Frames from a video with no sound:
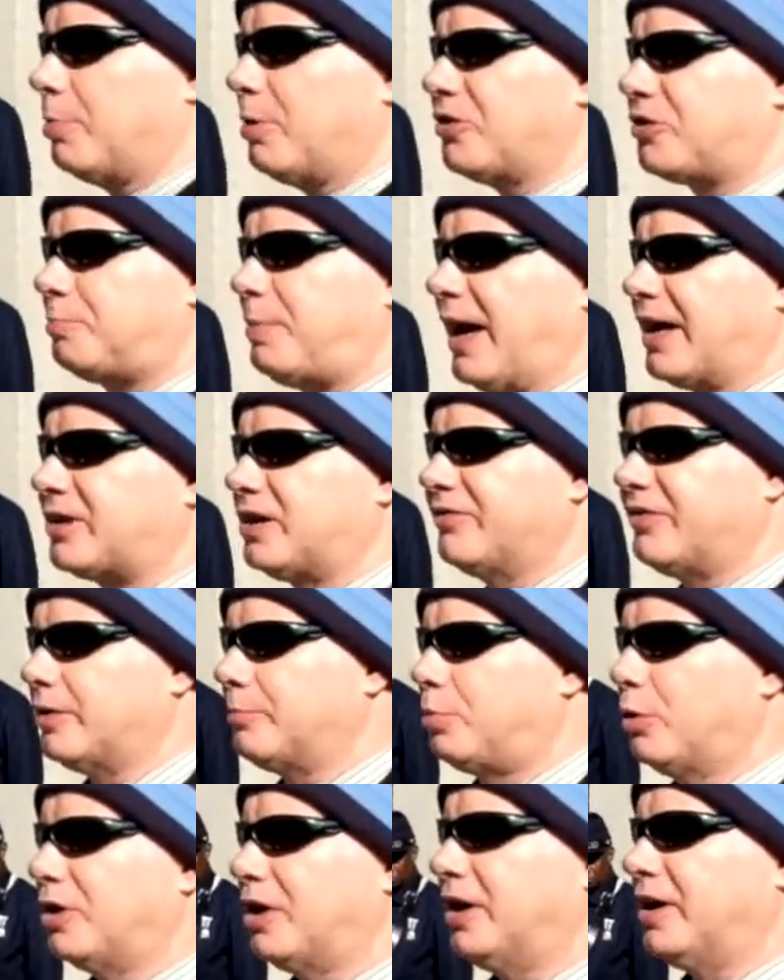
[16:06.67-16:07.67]
perspective
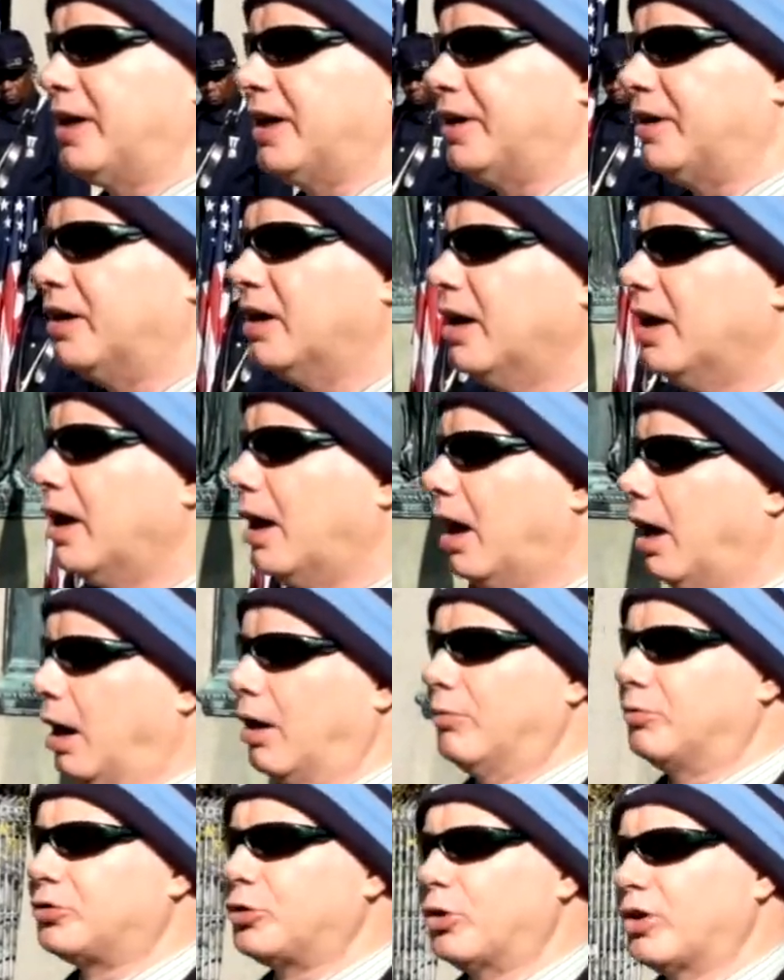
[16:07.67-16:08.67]
and put it in
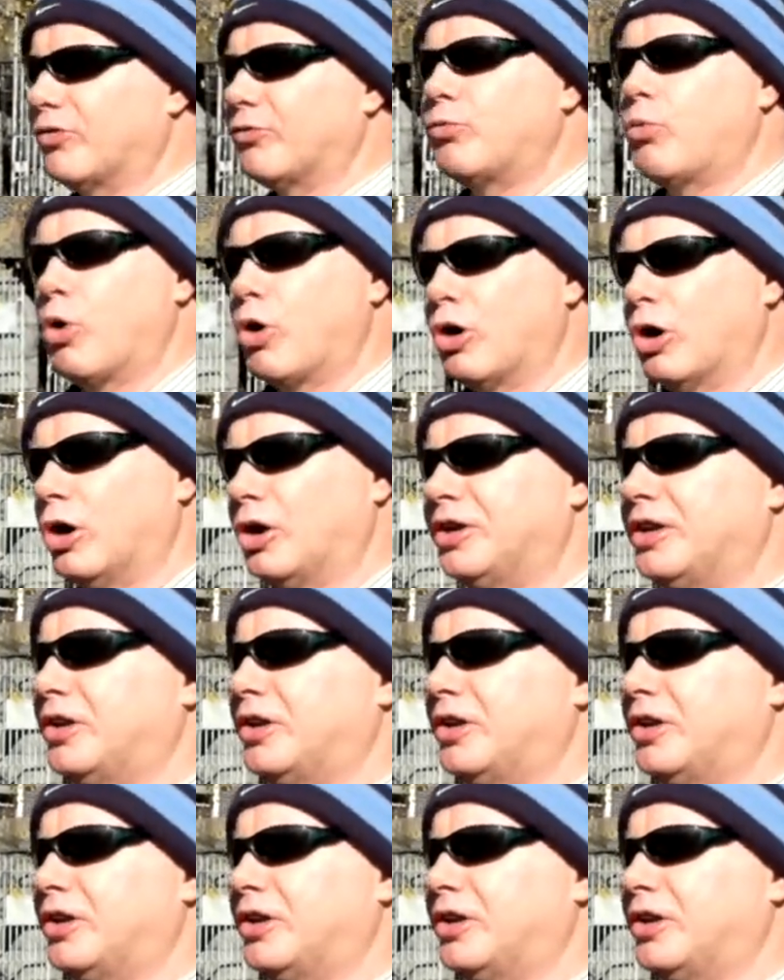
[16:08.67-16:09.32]
sort of world